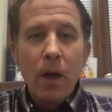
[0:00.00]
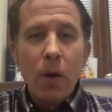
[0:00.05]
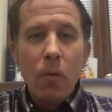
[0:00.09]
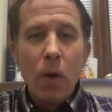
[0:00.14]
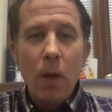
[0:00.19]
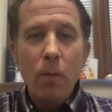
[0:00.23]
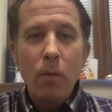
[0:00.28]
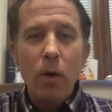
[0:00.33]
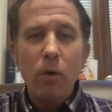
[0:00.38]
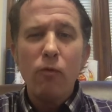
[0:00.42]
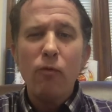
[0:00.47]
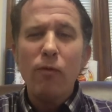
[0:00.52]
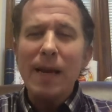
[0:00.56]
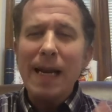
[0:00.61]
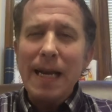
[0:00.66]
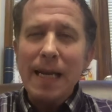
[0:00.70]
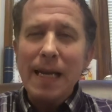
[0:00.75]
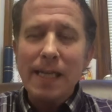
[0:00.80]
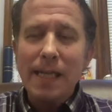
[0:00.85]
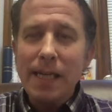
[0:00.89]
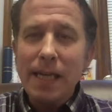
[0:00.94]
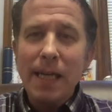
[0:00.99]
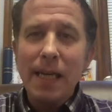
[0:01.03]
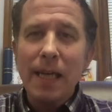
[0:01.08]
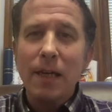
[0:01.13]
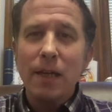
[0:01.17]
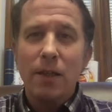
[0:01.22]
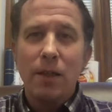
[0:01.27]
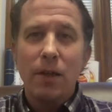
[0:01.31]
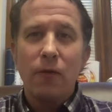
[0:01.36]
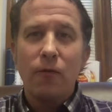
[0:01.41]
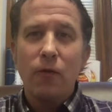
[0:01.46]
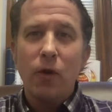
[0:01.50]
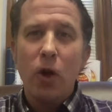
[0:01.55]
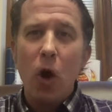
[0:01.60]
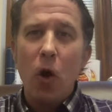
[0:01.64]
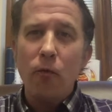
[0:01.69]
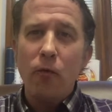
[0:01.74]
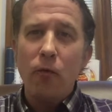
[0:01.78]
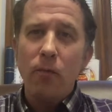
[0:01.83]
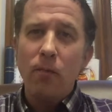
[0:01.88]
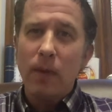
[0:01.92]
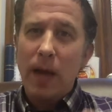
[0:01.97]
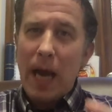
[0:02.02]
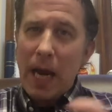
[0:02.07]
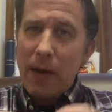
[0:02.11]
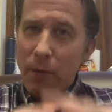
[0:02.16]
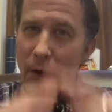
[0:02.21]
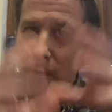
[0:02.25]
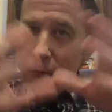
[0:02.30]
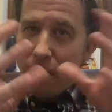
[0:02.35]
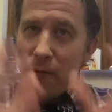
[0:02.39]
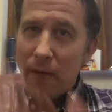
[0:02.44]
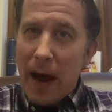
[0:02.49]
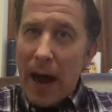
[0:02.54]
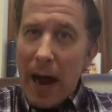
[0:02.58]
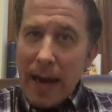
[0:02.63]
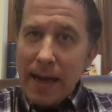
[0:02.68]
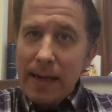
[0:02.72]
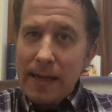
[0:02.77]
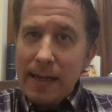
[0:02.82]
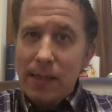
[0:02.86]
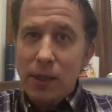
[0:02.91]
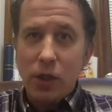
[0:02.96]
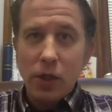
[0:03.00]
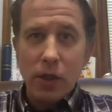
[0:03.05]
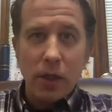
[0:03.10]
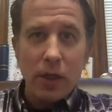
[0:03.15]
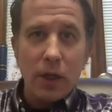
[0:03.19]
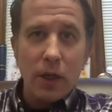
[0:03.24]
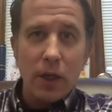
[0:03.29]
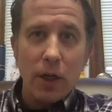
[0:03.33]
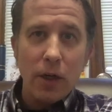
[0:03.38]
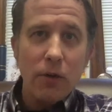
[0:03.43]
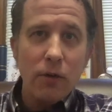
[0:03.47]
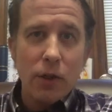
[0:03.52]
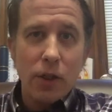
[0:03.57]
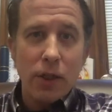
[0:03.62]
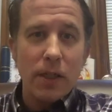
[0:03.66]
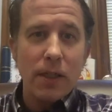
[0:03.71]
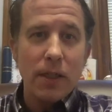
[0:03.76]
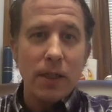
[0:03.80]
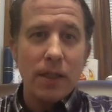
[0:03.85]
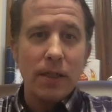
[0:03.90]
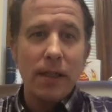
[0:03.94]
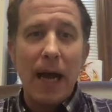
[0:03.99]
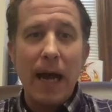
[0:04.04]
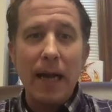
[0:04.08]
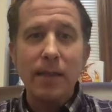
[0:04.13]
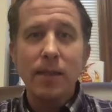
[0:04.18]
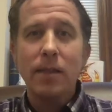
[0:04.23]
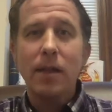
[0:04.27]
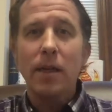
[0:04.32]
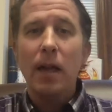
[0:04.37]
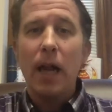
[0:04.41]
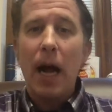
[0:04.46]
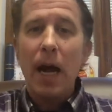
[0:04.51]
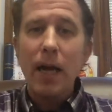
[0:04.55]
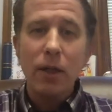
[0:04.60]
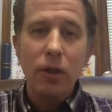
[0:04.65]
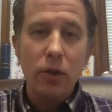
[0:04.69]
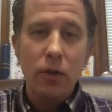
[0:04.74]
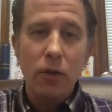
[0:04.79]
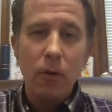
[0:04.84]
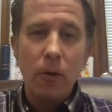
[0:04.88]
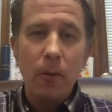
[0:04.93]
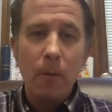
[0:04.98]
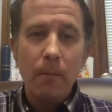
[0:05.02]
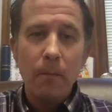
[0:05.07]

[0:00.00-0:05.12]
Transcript: When we're reasoning to go from kind of our findings to conclusions, that's the logical.